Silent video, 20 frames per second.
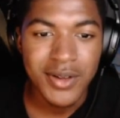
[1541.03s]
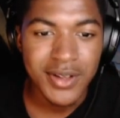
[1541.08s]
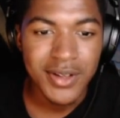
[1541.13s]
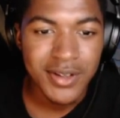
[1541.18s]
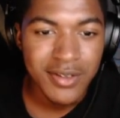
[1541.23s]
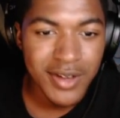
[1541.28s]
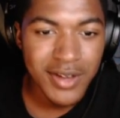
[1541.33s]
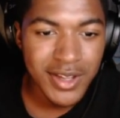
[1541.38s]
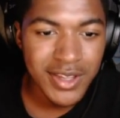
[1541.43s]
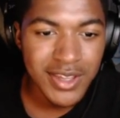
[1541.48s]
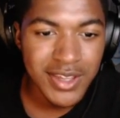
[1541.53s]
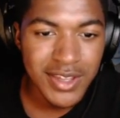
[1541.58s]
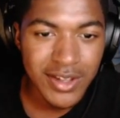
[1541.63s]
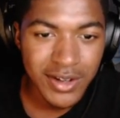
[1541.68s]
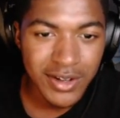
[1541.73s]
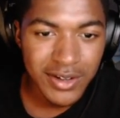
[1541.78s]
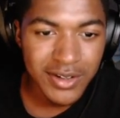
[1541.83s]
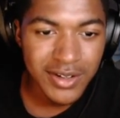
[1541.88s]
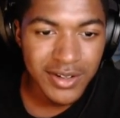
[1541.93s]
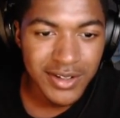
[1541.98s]
and Cranky.
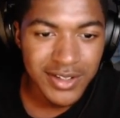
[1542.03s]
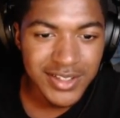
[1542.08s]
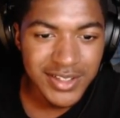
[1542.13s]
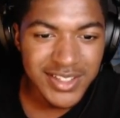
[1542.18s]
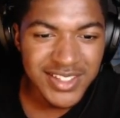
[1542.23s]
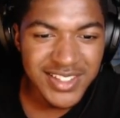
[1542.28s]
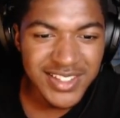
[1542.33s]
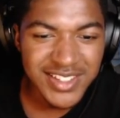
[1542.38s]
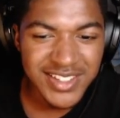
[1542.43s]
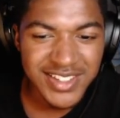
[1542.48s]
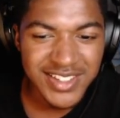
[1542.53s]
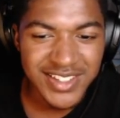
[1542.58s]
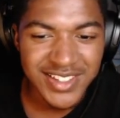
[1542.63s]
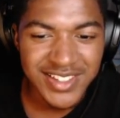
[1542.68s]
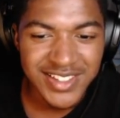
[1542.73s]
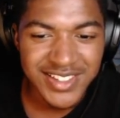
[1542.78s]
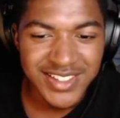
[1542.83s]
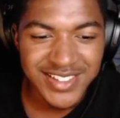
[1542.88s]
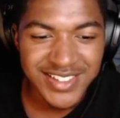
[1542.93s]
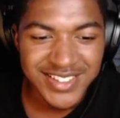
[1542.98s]
Hold up.
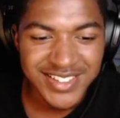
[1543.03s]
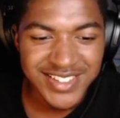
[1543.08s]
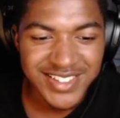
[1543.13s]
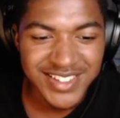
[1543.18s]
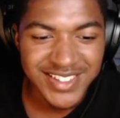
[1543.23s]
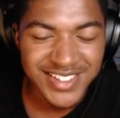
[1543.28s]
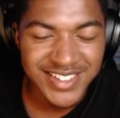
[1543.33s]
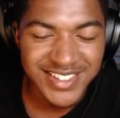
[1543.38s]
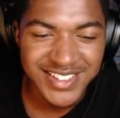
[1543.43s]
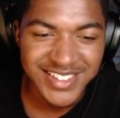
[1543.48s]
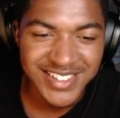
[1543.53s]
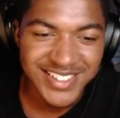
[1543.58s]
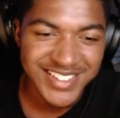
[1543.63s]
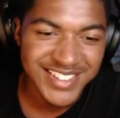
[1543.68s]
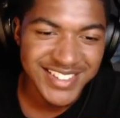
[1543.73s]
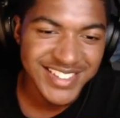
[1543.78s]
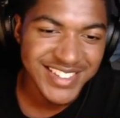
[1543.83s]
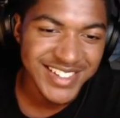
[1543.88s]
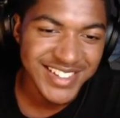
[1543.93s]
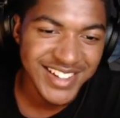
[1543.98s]
Ugh.
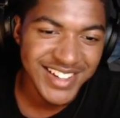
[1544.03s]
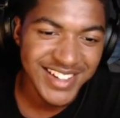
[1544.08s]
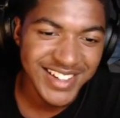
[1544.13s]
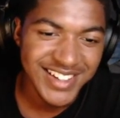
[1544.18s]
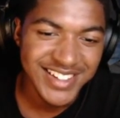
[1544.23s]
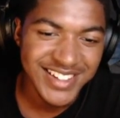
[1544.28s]
Should I?